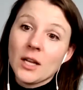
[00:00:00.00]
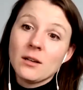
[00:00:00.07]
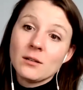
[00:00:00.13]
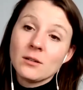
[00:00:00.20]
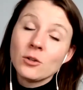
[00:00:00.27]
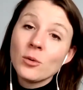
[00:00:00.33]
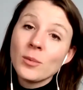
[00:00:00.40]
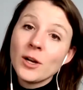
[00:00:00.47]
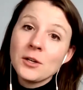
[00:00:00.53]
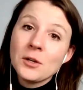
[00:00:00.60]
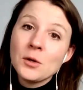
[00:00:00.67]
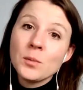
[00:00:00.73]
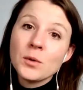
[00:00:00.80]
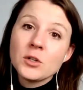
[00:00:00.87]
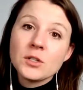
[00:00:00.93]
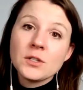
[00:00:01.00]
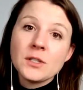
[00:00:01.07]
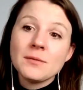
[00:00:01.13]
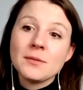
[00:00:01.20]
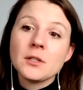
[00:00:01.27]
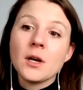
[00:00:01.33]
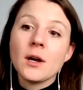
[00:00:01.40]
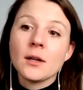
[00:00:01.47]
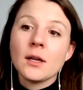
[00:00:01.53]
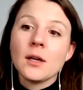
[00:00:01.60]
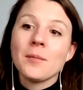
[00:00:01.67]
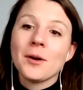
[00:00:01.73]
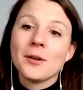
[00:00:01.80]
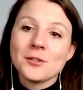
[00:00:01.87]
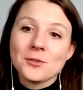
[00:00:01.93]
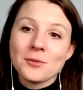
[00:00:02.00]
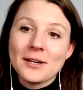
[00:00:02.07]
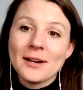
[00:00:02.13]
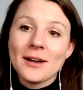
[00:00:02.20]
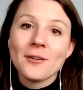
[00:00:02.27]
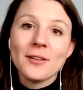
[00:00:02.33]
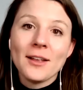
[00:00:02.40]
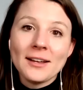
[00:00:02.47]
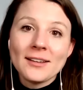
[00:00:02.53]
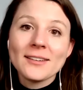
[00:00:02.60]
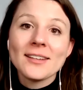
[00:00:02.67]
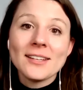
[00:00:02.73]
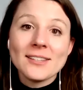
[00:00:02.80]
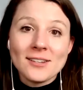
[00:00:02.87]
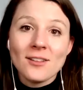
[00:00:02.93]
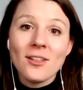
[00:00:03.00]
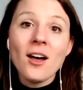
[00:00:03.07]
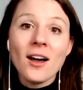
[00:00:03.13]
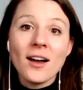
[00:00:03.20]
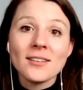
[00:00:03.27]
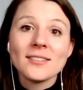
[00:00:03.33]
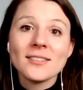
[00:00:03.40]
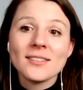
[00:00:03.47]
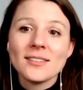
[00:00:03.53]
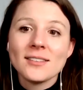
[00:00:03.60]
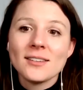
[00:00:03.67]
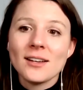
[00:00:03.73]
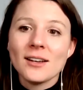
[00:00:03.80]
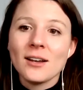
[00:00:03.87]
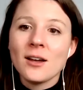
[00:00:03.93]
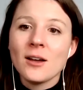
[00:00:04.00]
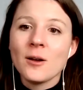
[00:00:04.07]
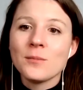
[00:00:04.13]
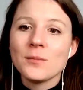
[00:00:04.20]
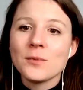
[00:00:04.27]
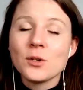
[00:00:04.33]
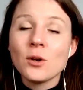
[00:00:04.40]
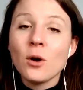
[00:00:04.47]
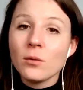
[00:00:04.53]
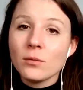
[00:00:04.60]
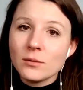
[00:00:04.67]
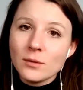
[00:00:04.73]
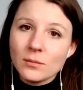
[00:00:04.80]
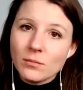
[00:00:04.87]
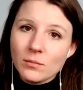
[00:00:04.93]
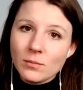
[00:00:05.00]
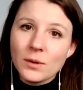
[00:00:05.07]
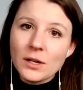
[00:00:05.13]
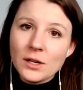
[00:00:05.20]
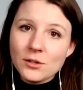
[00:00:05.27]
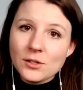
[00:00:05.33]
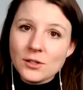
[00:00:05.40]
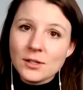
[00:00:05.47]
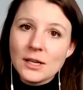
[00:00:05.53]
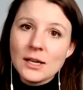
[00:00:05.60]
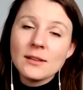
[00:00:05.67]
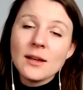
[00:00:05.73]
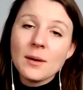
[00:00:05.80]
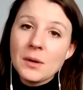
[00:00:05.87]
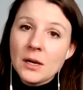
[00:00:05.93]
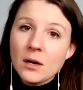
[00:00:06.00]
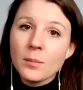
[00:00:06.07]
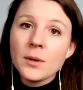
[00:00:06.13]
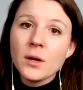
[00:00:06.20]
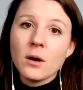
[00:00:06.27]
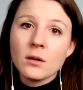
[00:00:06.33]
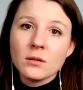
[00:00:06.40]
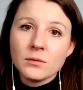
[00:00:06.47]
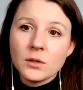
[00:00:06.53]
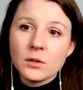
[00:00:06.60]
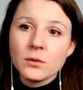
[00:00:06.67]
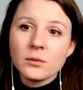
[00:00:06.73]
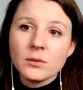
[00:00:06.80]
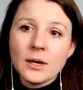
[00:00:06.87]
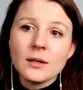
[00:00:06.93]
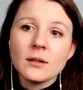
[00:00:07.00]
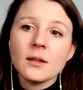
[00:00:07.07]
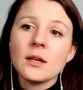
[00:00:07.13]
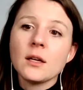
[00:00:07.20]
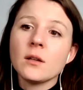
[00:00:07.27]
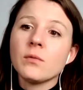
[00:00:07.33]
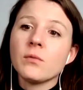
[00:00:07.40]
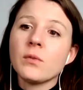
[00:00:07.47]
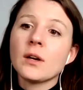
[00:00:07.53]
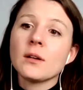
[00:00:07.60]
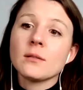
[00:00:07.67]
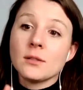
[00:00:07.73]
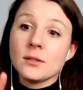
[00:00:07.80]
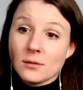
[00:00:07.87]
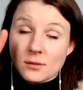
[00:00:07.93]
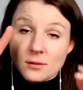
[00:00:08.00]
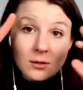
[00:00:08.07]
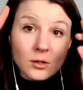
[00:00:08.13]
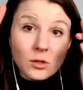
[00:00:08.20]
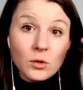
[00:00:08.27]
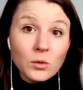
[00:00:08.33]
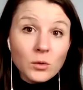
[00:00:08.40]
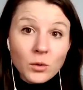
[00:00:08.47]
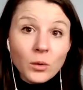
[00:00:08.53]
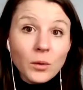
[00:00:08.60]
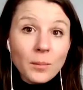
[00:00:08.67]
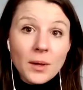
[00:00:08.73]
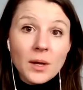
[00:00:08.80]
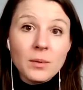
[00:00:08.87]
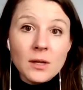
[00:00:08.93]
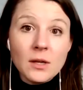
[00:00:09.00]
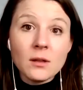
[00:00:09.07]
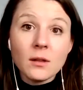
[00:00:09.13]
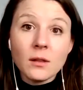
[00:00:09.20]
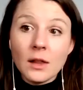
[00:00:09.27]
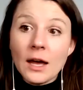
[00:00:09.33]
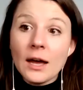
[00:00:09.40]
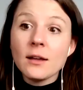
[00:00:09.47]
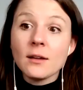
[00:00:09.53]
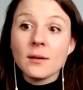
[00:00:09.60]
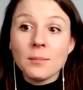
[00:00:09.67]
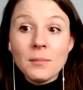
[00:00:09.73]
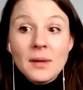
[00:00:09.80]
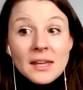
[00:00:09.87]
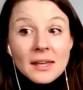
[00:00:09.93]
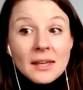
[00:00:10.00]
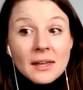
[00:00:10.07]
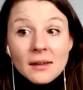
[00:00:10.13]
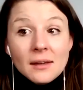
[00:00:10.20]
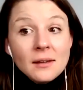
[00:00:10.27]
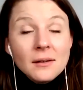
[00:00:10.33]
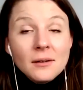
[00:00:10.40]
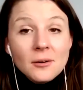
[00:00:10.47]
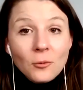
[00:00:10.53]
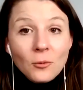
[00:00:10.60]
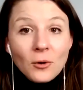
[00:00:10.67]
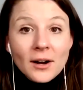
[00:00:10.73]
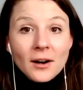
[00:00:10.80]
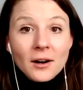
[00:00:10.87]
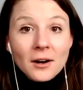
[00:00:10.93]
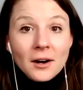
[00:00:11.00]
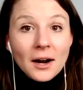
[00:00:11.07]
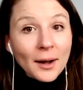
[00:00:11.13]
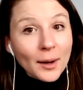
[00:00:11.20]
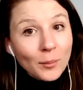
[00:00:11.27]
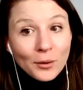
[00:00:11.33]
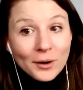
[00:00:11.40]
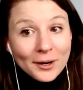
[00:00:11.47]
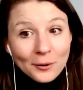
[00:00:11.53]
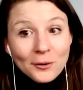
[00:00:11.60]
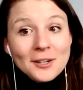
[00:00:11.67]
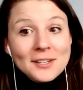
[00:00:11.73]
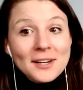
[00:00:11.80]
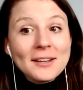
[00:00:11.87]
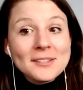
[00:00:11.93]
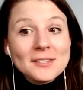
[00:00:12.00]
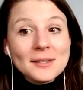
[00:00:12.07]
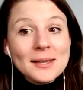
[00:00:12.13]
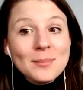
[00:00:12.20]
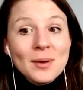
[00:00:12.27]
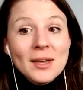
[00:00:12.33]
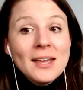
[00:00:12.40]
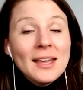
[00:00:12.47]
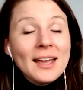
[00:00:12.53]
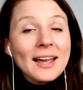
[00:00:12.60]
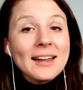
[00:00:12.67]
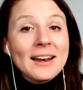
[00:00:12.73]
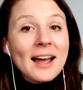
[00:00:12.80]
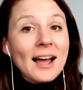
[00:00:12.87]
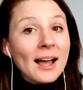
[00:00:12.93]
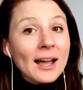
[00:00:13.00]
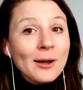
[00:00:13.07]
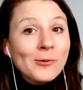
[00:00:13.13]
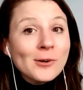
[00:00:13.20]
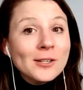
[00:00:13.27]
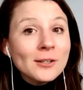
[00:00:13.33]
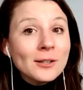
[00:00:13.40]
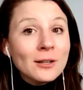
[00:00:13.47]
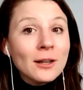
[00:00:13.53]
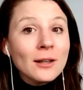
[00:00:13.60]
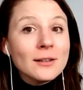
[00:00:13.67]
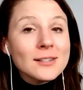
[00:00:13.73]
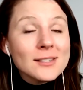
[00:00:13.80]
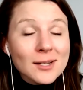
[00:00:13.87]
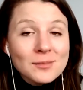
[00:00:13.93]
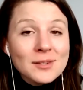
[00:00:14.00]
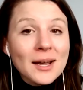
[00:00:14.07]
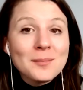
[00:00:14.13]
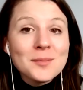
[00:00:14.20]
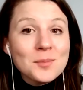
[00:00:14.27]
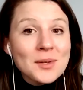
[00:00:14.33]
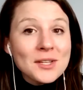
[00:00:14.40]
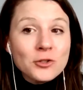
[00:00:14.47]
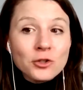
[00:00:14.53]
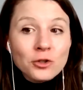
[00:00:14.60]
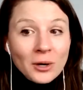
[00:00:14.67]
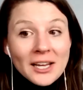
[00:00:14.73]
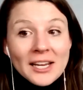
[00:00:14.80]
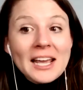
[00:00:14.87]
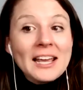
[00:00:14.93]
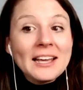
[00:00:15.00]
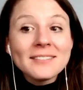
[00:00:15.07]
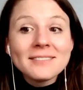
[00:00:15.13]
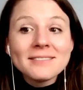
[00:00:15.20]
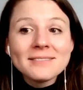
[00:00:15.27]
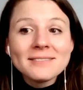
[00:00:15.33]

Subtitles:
I don't know about you, but just even talking about this right now, like it's a lot. So, but here's the thing, that may not be all of you, right? Like, in fact, you may be like me, where I prioritize sleep and I will sometimes miss training